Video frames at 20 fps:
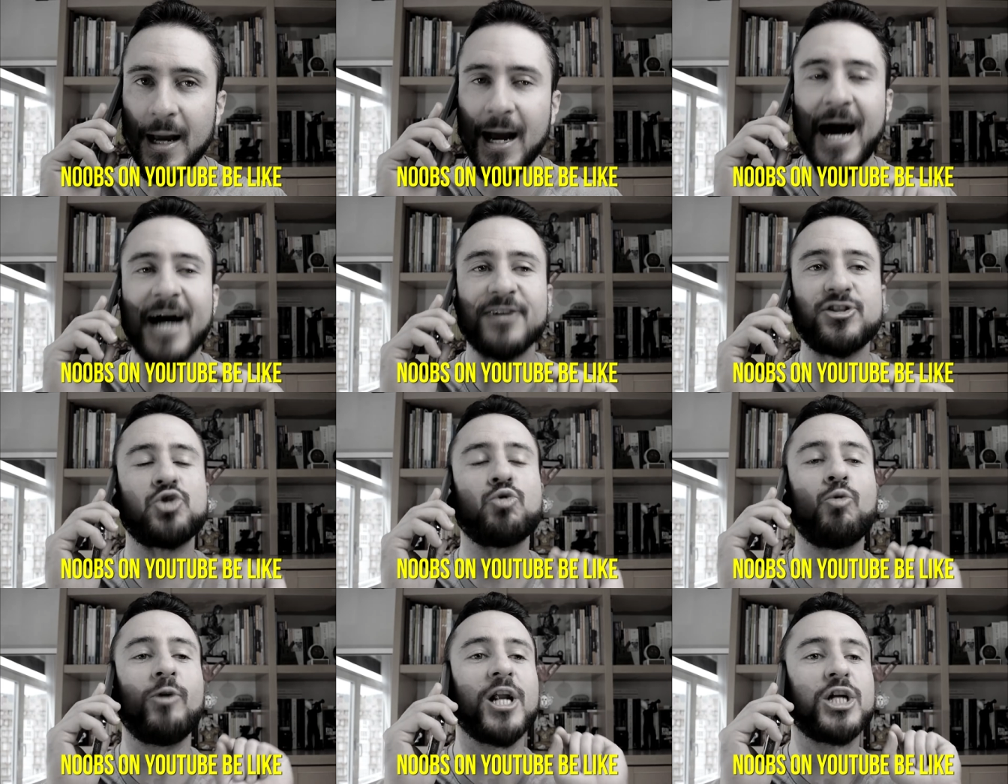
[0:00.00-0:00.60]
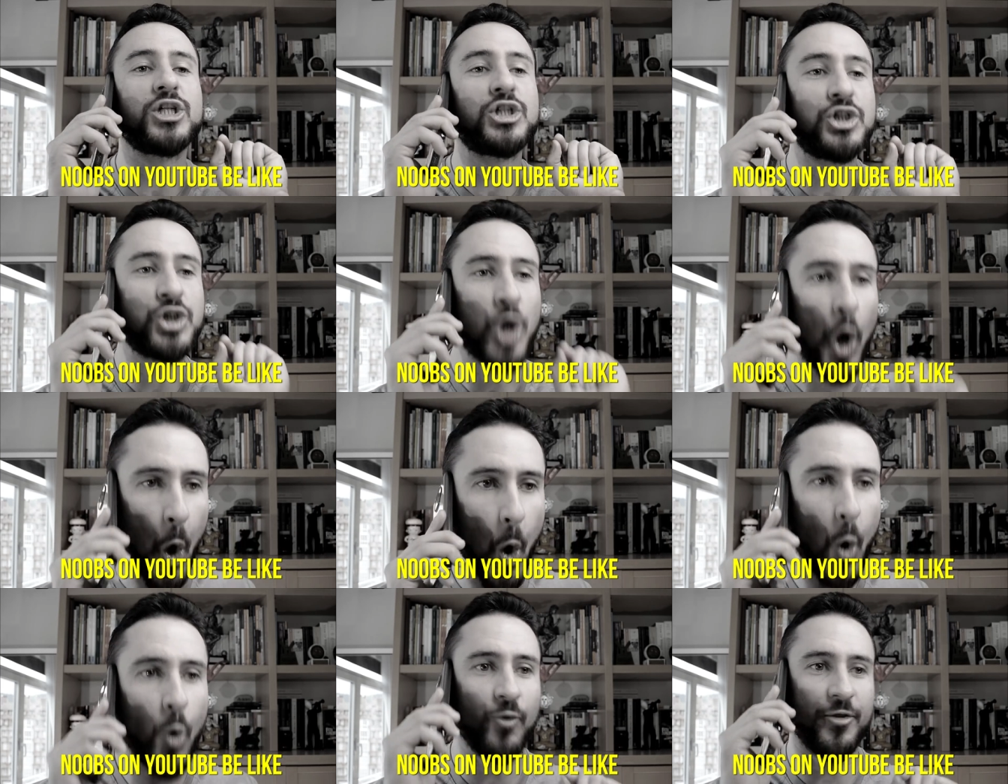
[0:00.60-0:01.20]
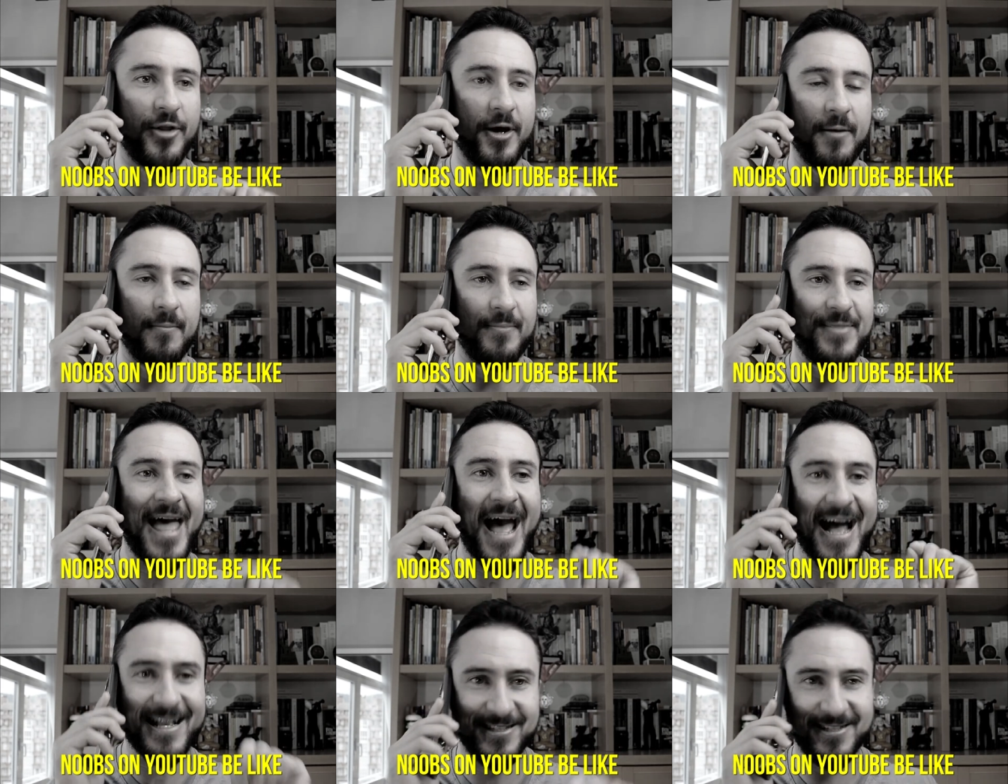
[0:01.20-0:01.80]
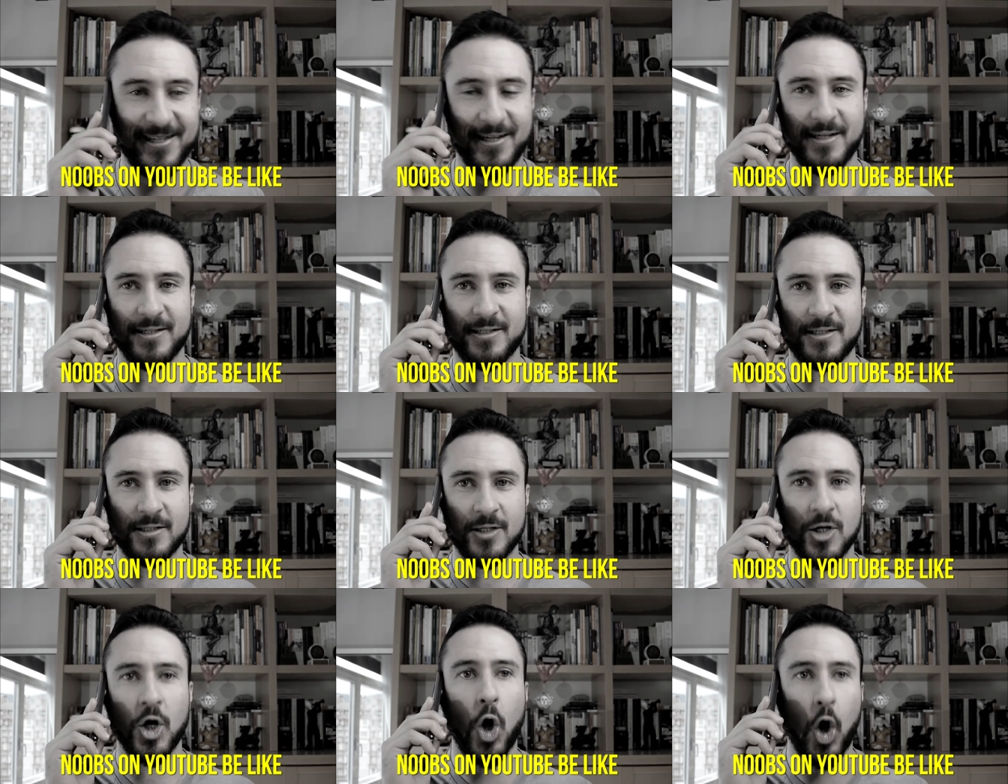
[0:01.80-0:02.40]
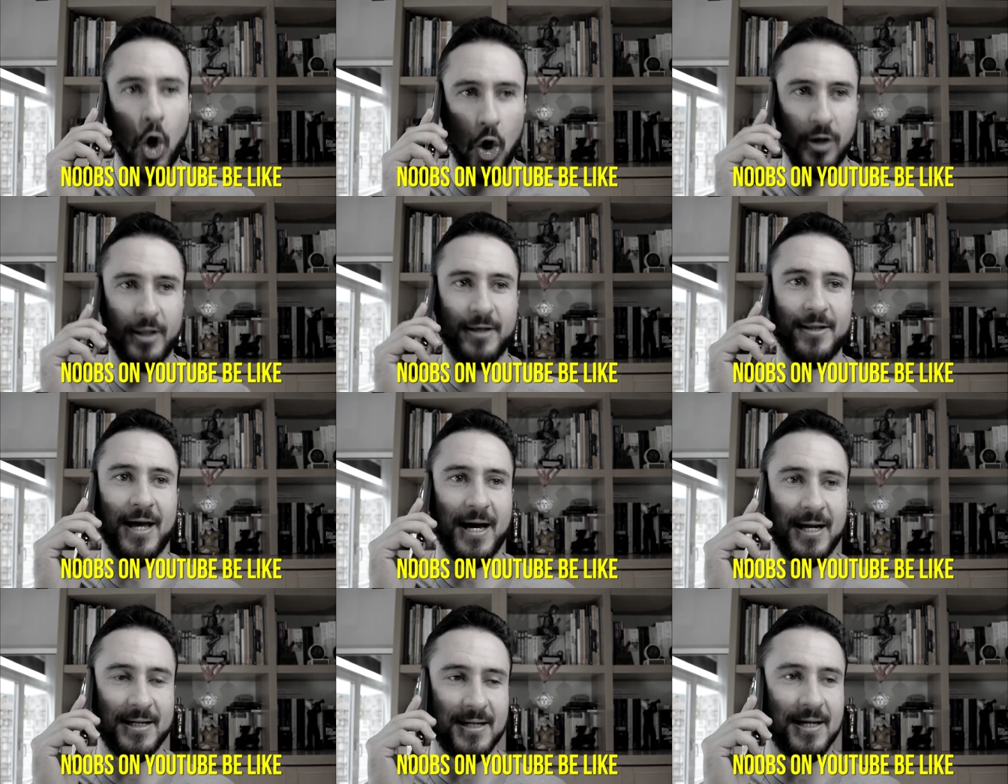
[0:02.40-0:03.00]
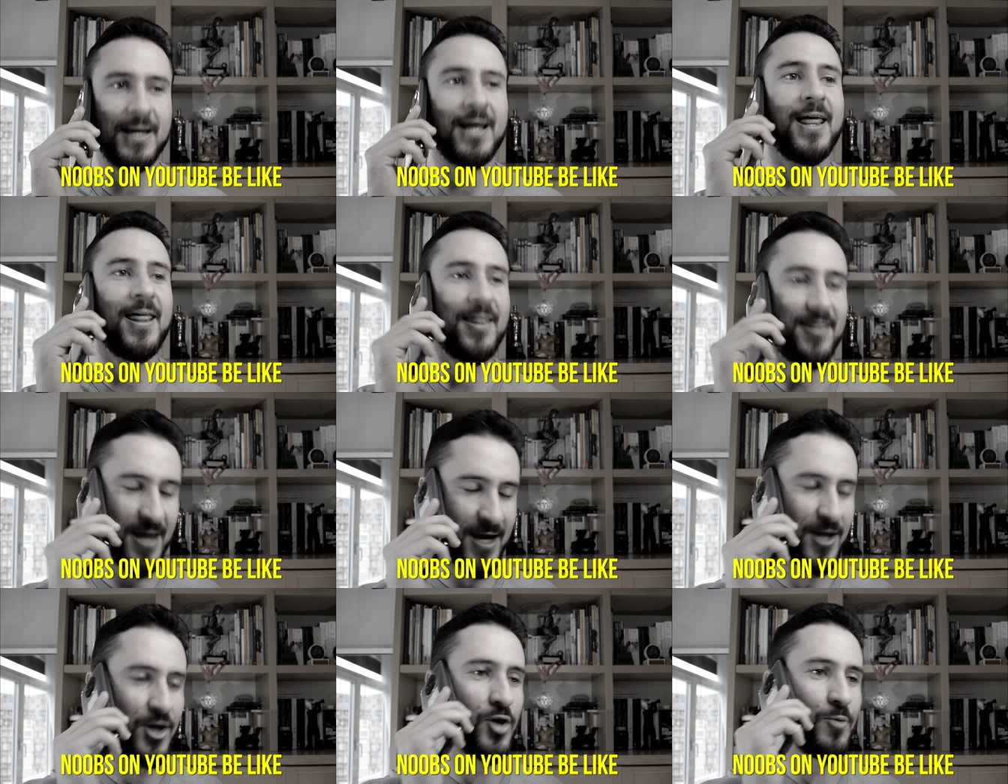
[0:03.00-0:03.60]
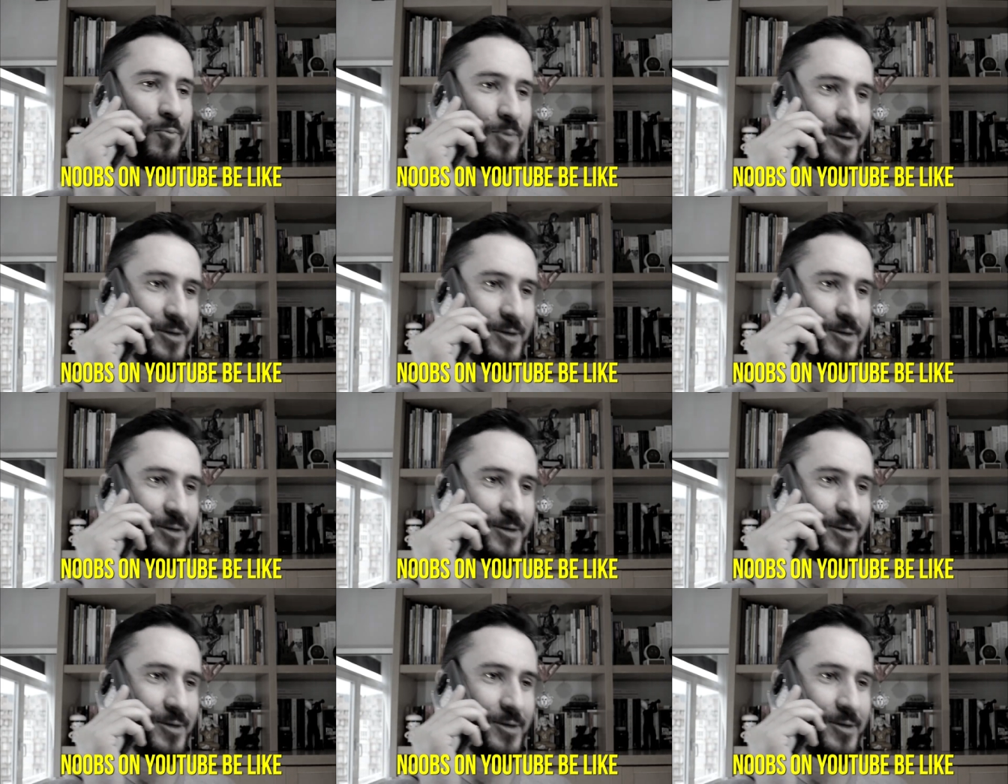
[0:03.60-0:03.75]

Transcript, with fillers: I just want to tone them. That's it. Only that. Thank you,